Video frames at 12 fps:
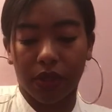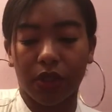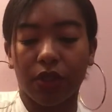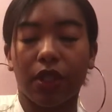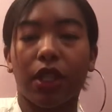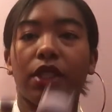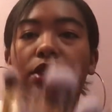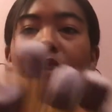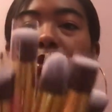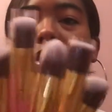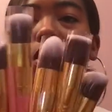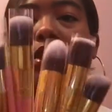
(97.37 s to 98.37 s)
So these
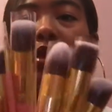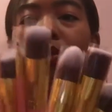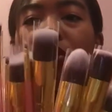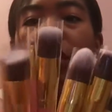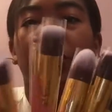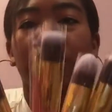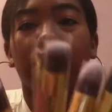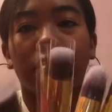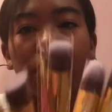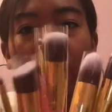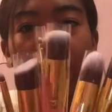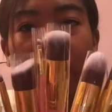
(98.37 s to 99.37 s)
are what the brushes
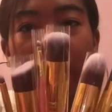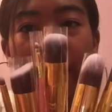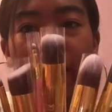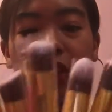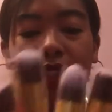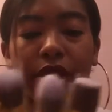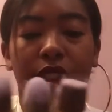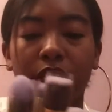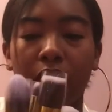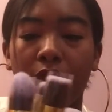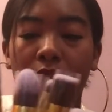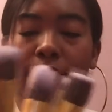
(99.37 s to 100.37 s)
look like. This
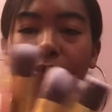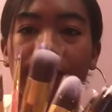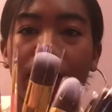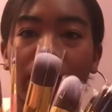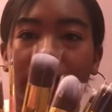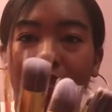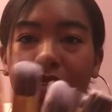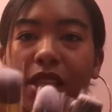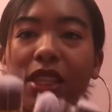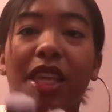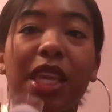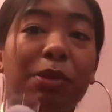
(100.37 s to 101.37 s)
is a 14,
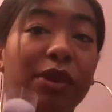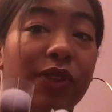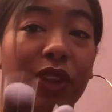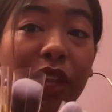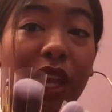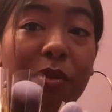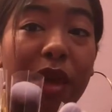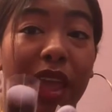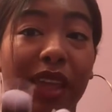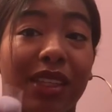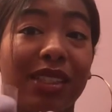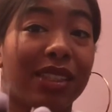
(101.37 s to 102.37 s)
they keep on falling out of my
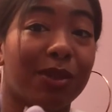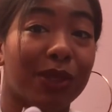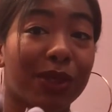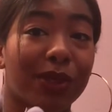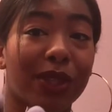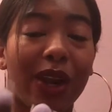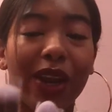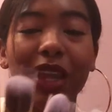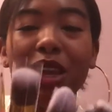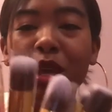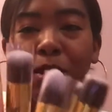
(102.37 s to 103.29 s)
hands, I'm so sorry.